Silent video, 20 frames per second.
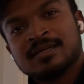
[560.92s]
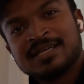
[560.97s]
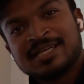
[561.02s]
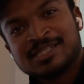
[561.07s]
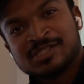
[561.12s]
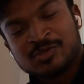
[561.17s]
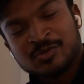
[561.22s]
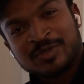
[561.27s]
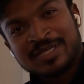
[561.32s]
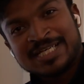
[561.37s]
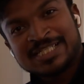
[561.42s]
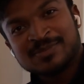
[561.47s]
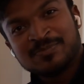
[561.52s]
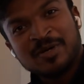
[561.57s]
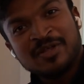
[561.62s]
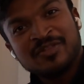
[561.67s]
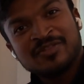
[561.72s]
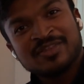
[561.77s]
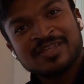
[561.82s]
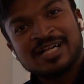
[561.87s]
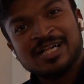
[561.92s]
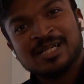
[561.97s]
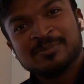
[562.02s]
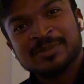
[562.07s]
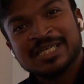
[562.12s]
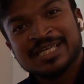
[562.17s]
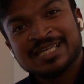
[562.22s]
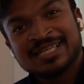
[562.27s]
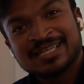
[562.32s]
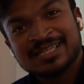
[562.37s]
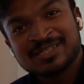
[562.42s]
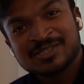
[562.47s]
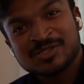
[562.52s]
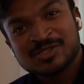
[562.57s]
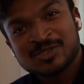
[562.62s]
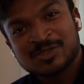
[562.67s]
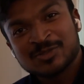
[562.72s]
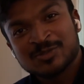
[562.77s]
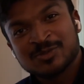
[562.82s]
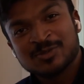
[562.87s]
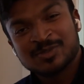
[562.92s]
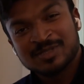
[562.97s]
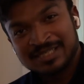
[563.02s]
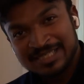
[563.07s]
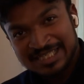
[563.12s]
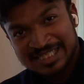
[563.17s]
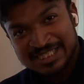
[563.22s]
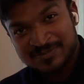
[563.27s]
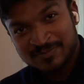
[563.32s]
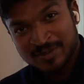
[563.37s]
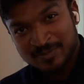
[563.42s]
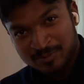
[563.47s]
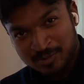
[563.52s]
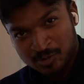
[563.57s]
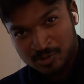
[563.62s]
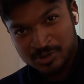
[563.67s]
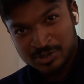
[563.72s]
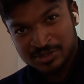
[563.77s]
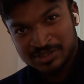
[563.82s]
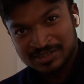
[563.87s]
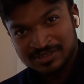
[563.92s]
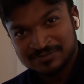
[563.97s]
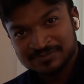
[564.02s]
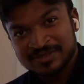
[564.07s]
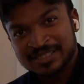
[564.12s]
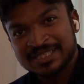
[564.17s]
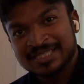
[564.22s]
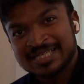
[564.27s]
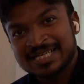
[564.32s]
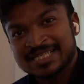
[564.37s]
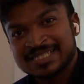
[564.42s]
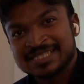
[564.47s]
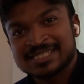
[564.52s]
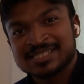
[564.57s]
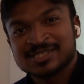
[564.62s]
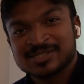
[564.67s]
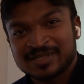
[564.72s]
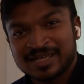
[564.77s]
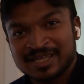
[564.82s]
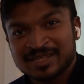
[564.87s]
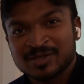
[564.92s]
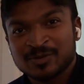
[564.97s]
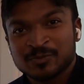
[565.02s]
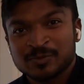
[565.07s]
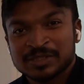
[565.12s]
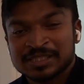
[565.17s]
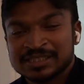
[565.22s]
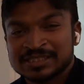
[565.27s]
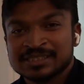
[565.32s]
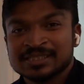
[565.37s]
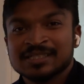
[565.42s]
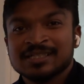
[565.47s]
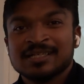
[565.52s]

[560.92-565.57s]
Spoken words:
So next month I'll be heading to Lisbon, Portugal, and that's together with